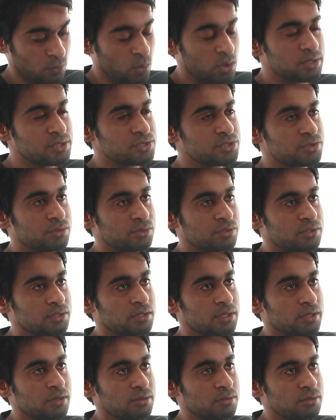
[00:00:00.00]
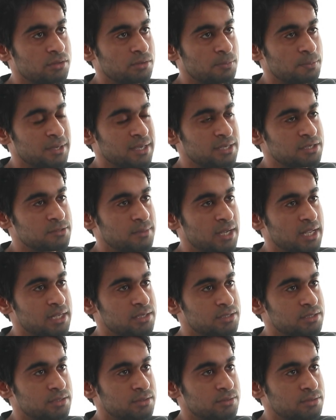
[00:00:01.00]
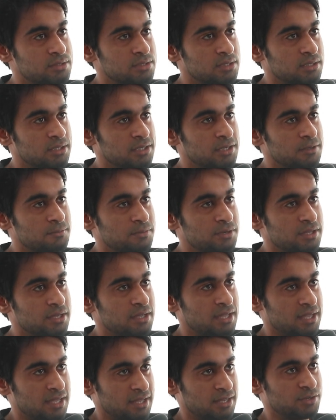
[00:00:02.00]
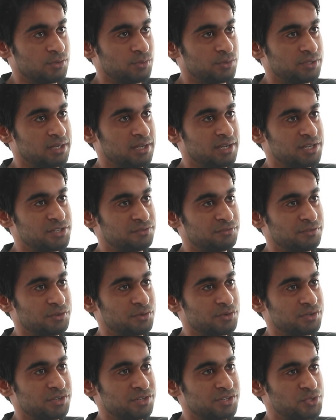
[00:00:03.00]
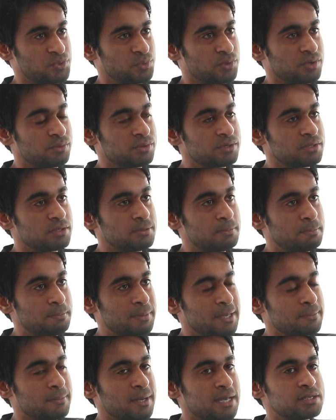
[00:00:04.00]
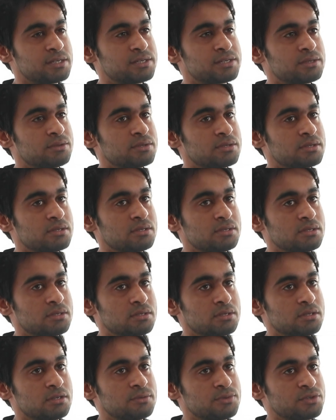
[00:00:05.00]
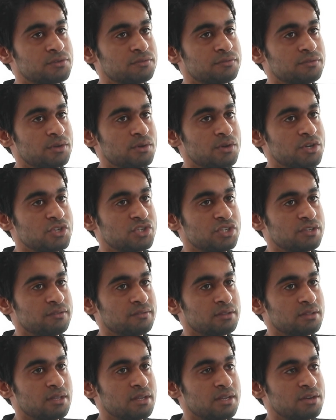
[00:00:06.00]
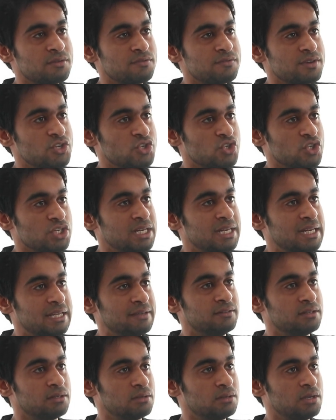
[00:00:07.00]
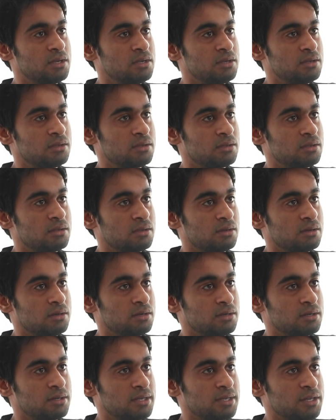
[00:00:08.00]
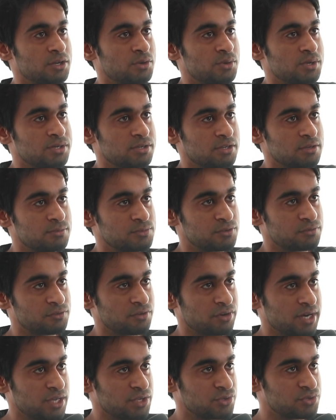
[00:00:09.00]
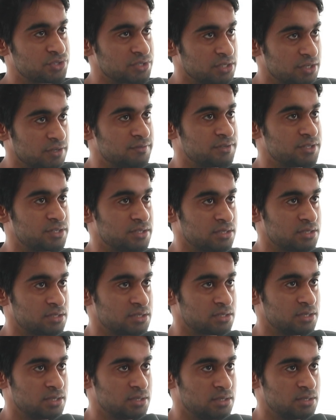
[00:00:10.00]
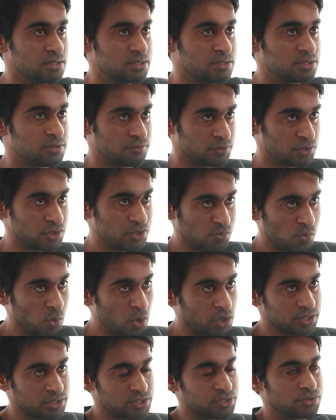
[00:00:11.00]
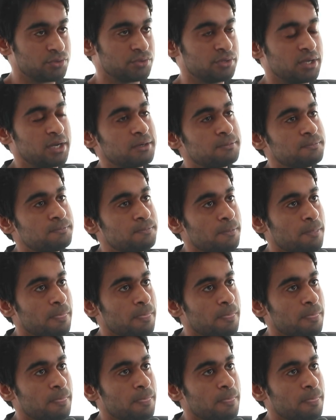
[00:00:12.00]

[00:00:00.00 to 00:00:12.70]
walk us through the, you know, the biggest milestones that the company had over the last few years. What were the big milestones in terms of, you know, achieving that innovation level, in terms of creating your services? So if you can walk us through that.